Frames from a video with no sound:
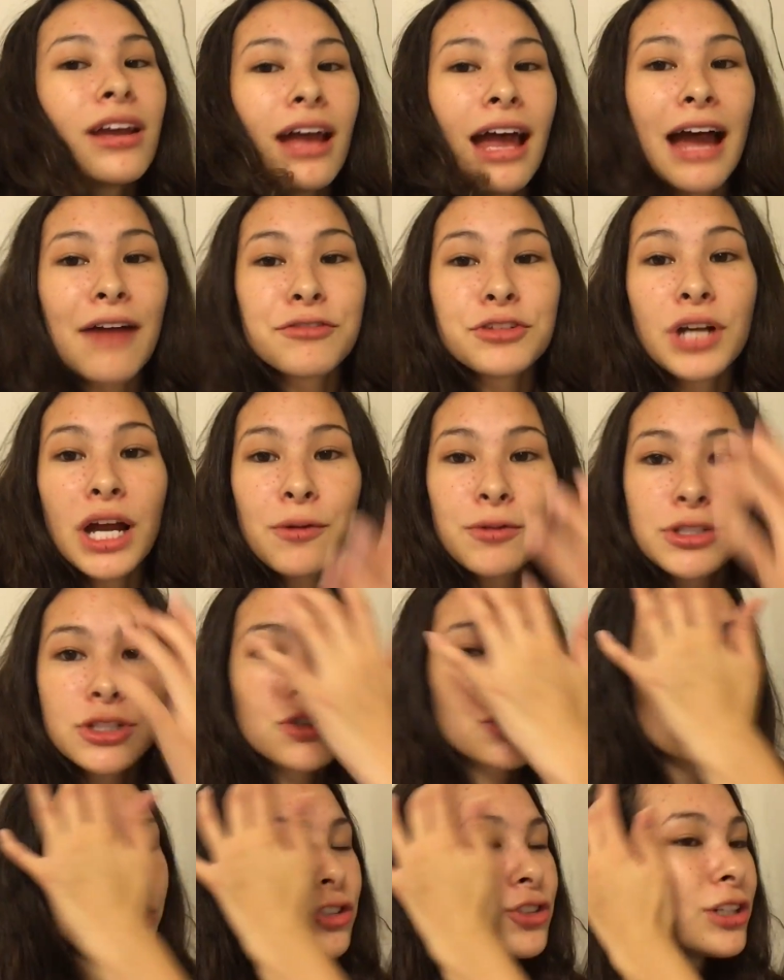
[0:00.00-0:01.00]
after I was
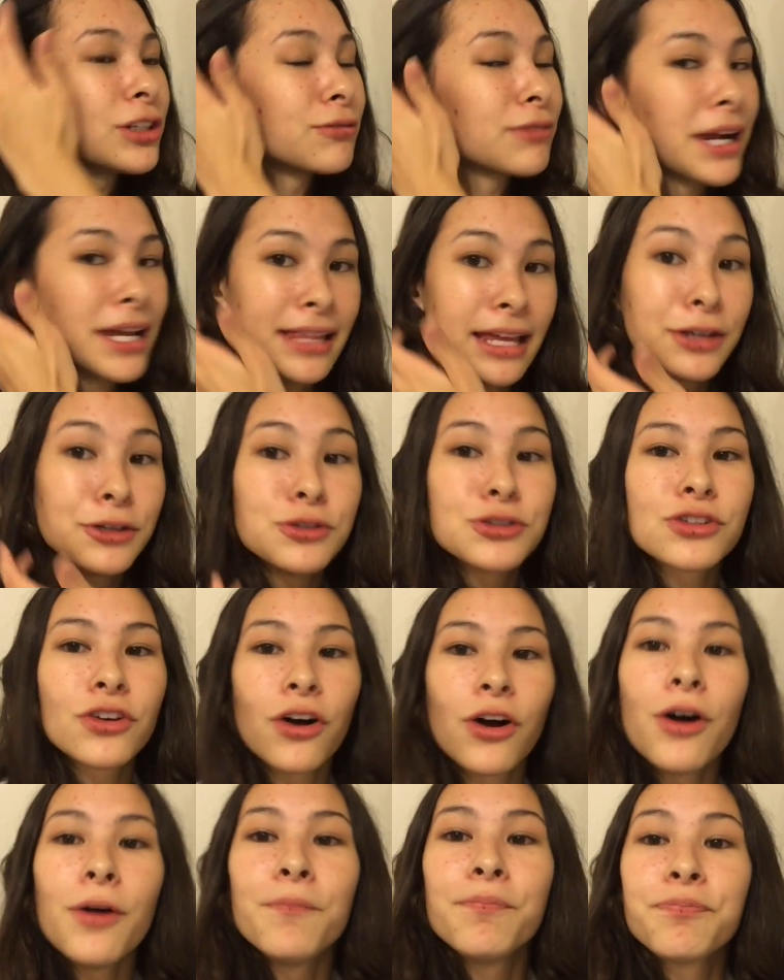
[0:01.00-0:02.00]
trick-or-treating, right, like you
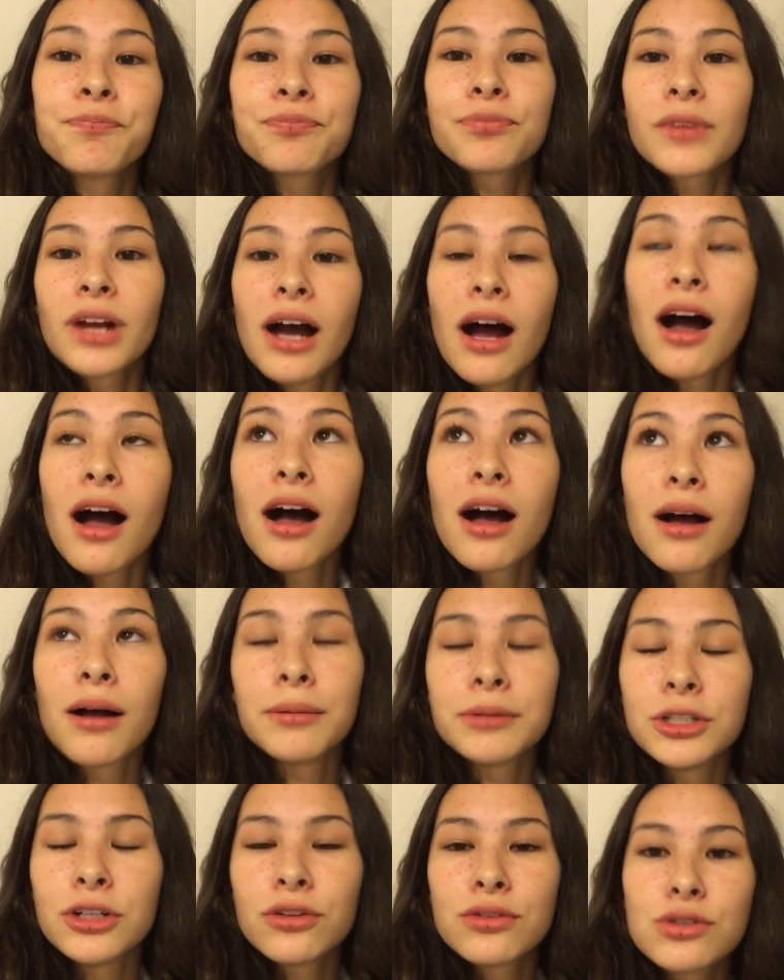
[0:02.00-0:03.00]
saw,
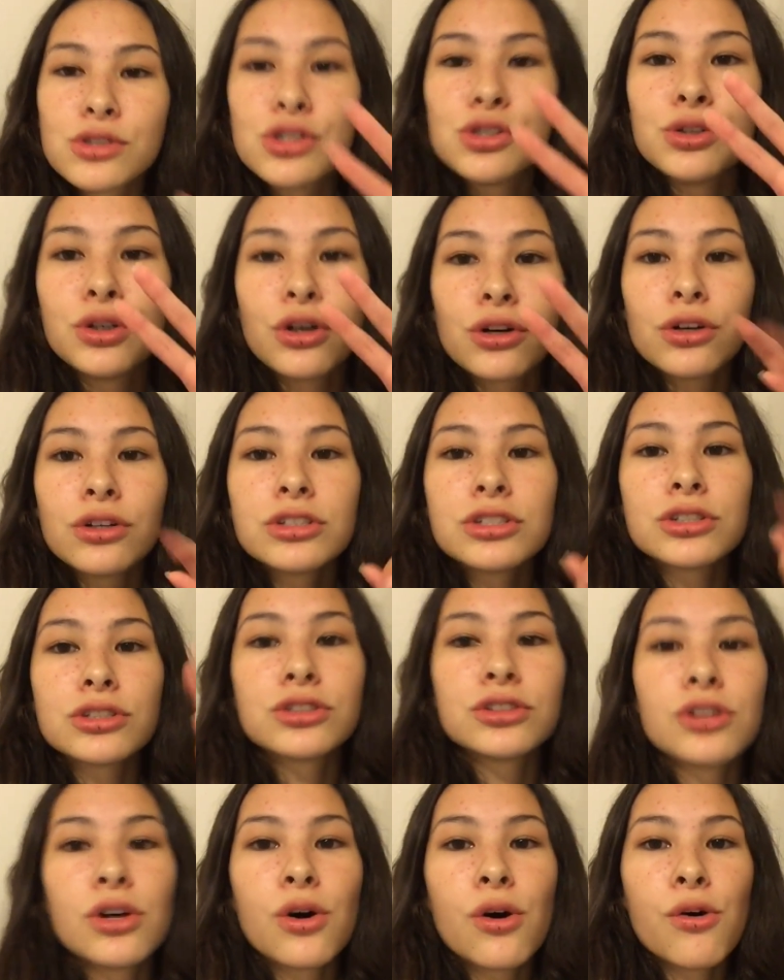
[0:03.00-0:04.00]
you know those two girls?
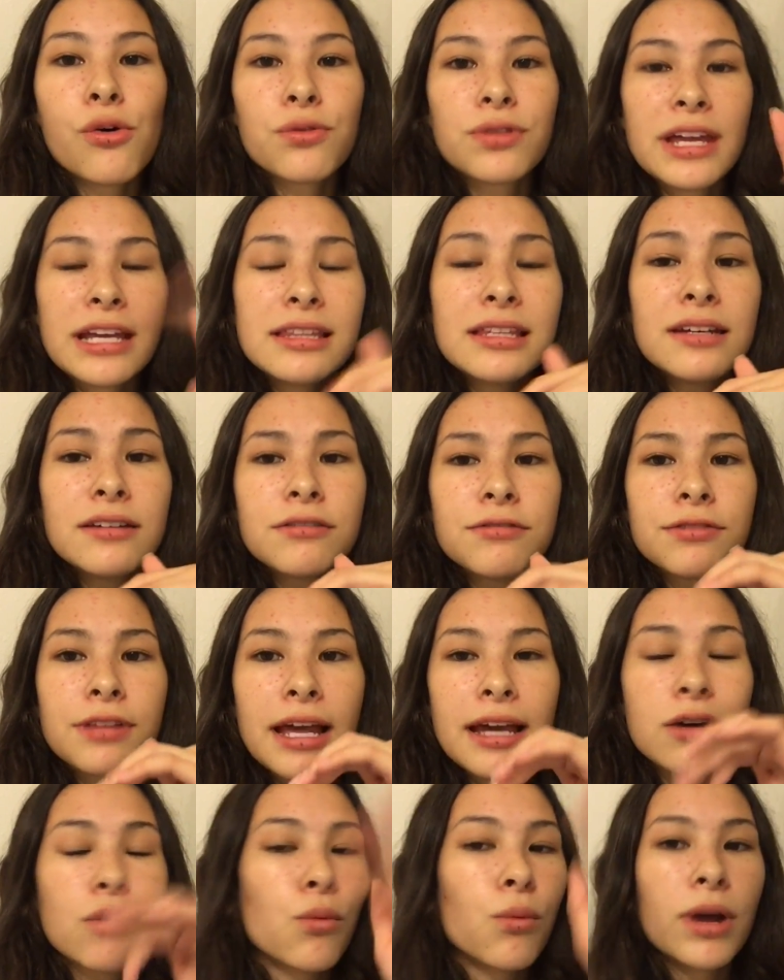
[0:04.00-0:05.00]
So they live
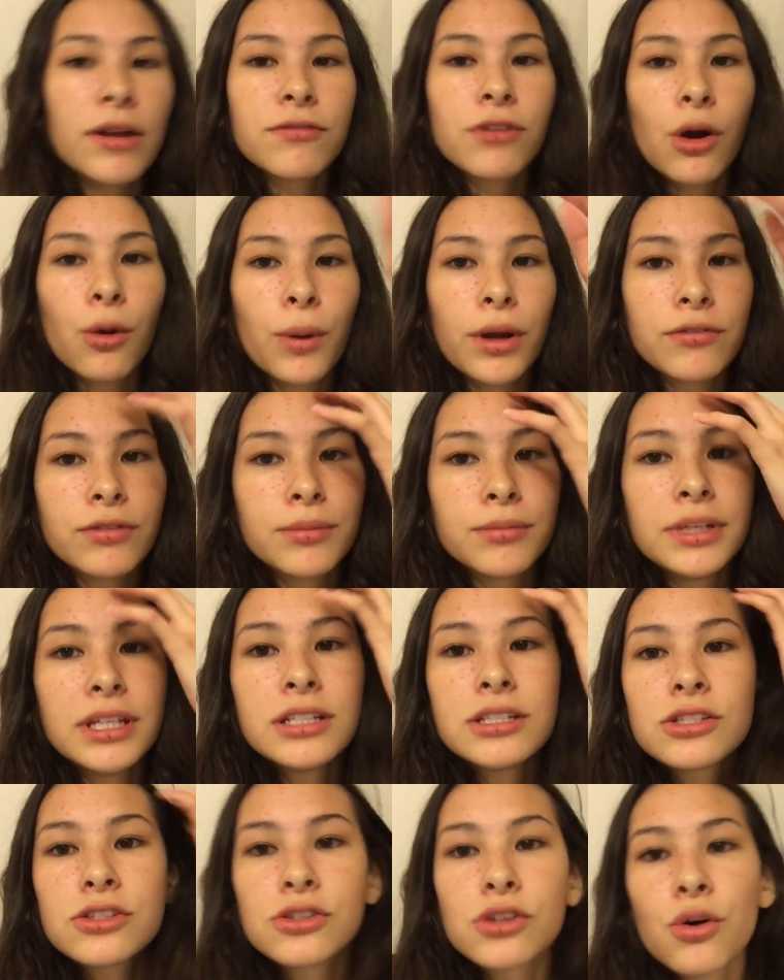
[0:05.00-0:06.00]
like way far away from
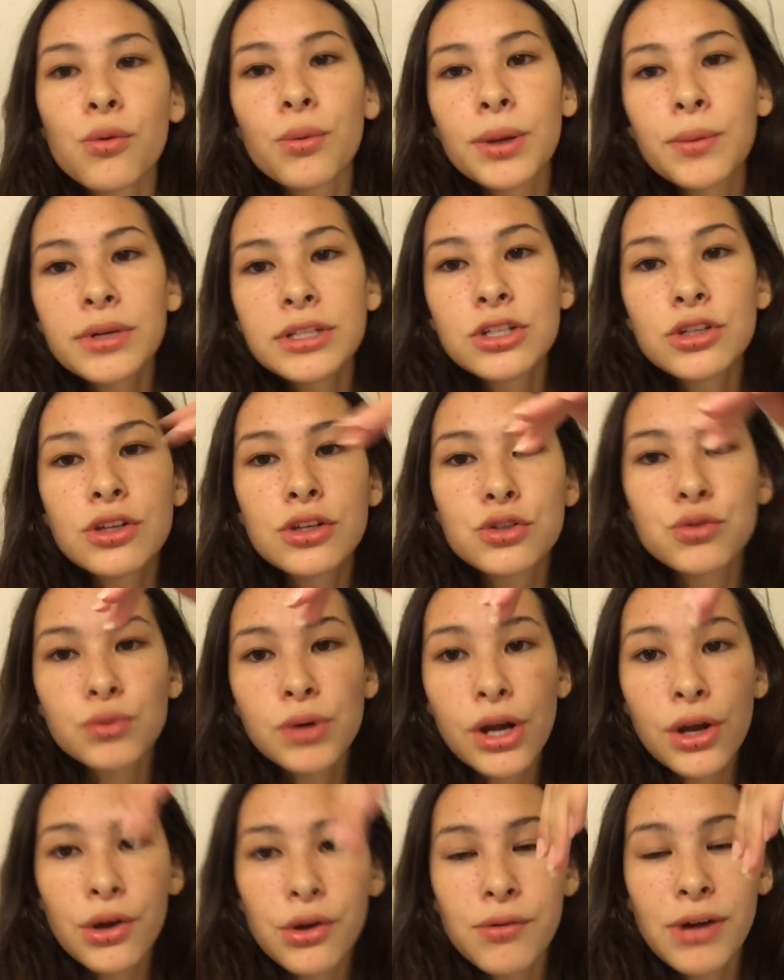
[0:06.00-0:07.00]
me. So we went to this
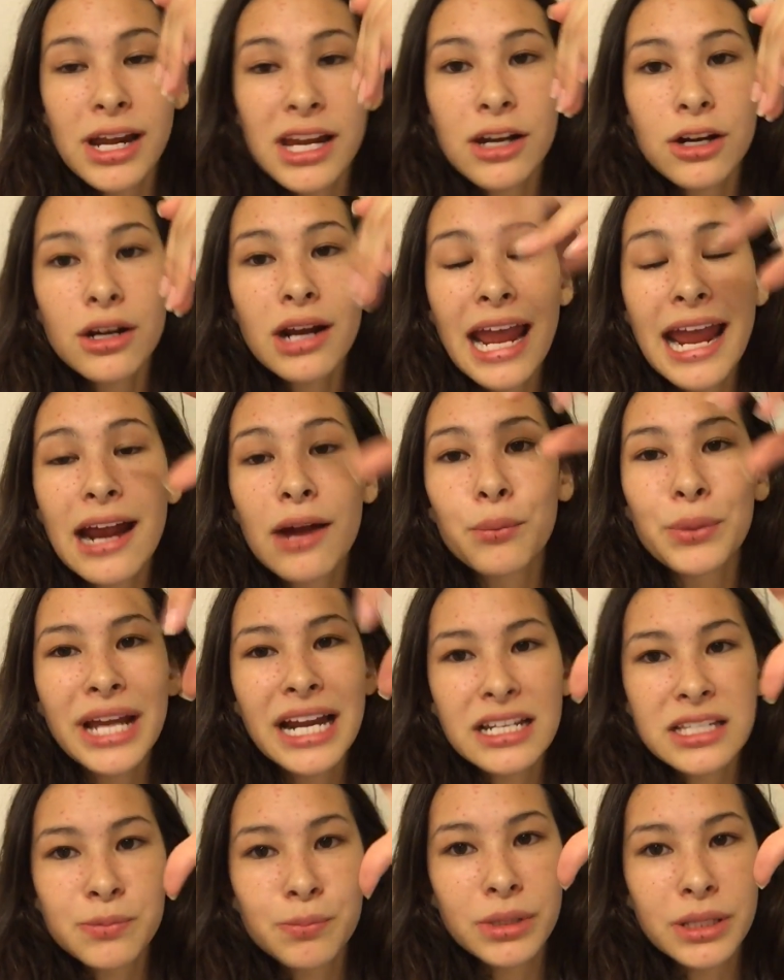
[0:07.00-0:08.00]
road right here, and we had
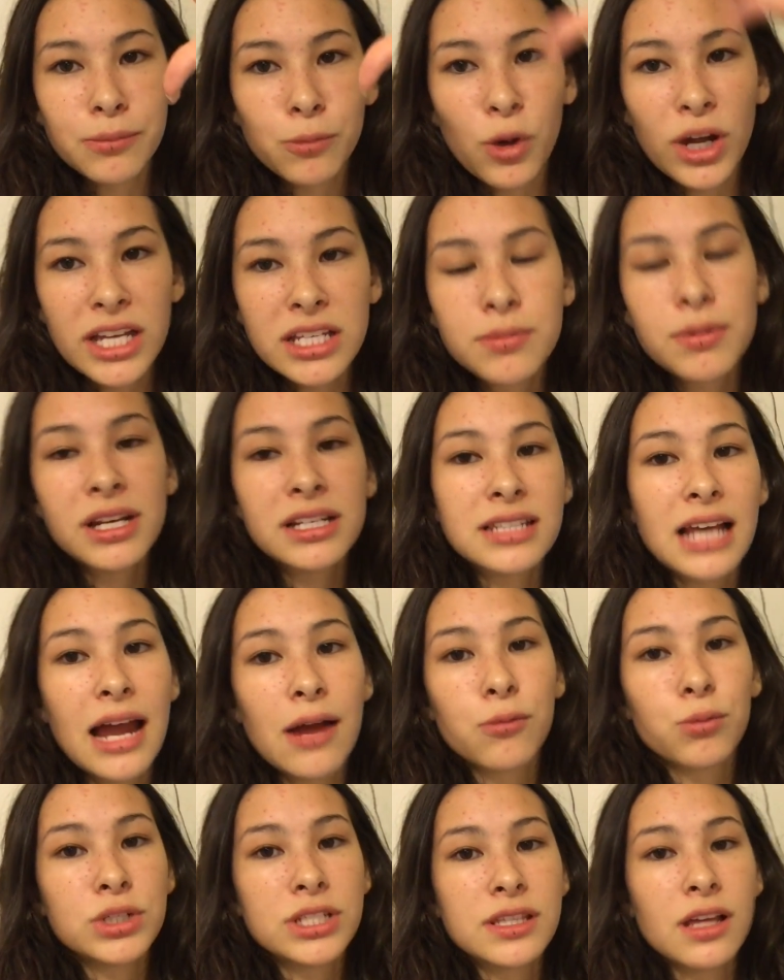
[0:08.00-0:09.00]
to split ways because I
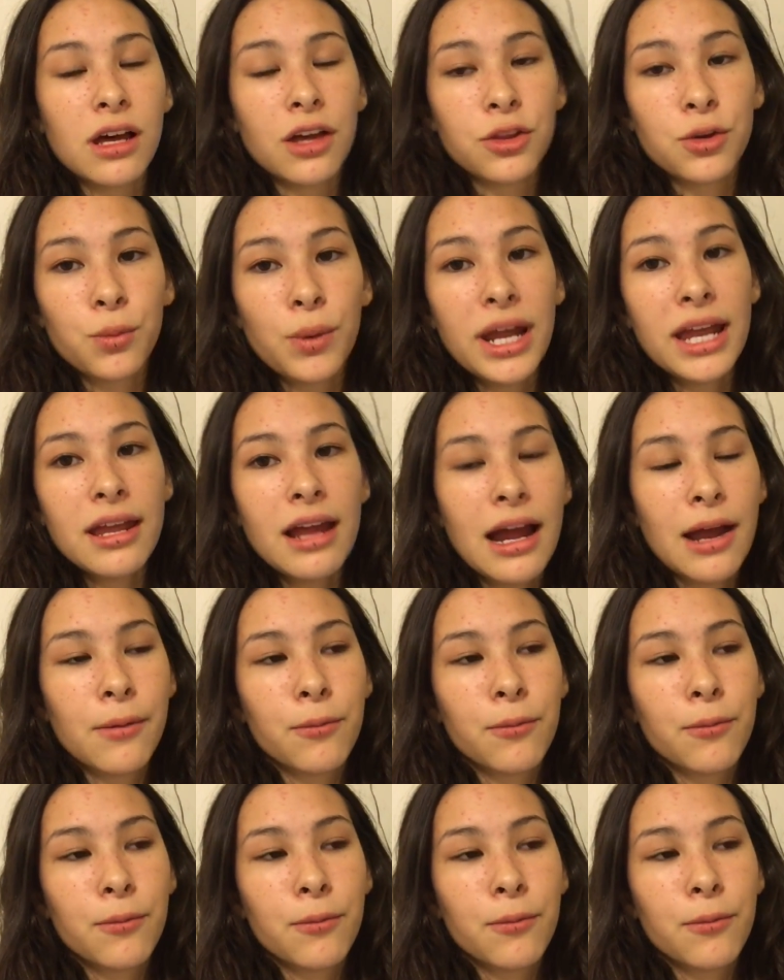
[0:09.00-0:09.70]
was the other way.